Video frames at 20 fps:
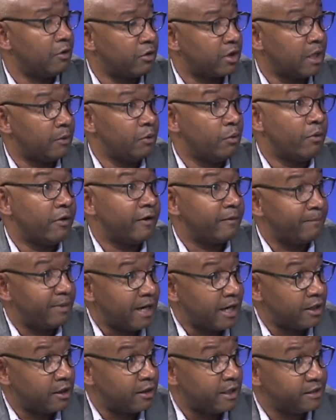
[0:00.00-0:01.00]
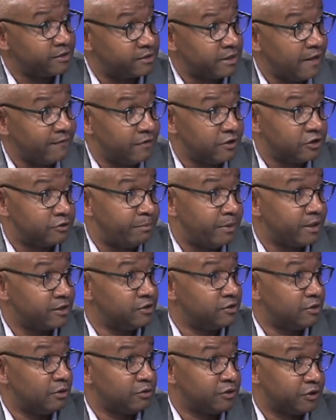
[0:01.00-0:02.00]
Okay. We work pilot light safety
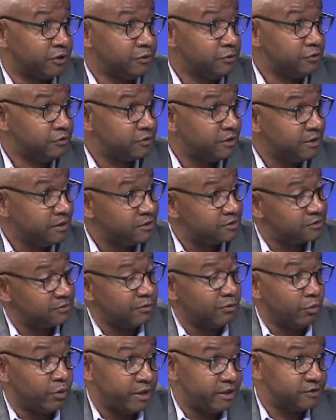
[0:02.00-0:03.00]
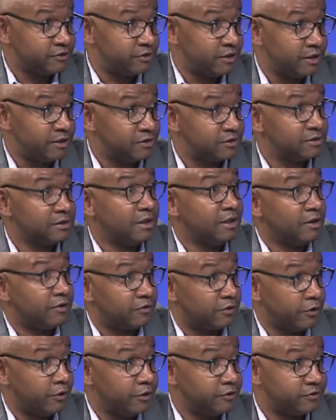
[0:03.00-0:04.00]
inspections on Tuesdays, Wednesdays,
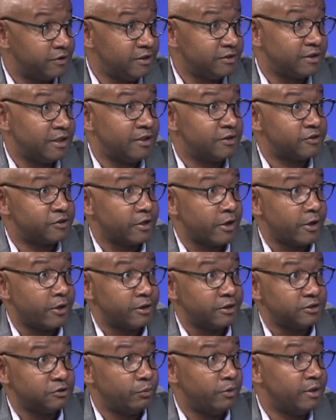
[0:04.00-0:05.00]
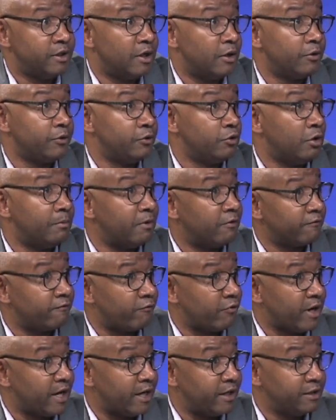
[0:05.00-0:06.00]
Thursdays, and Saturdays. We don't do them on
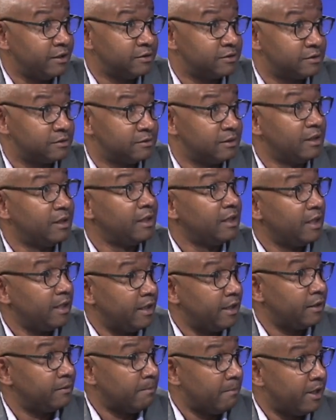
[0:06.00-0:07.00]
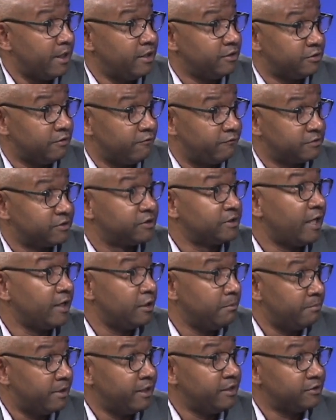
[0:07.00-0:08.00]
Fridays and Sunday,
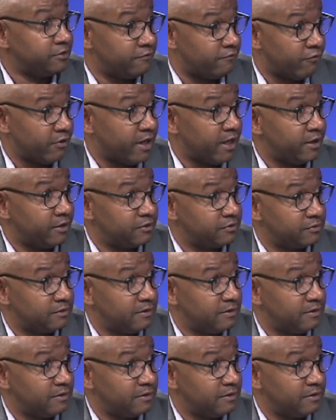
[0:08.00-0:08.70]
Mondays, and Fridays.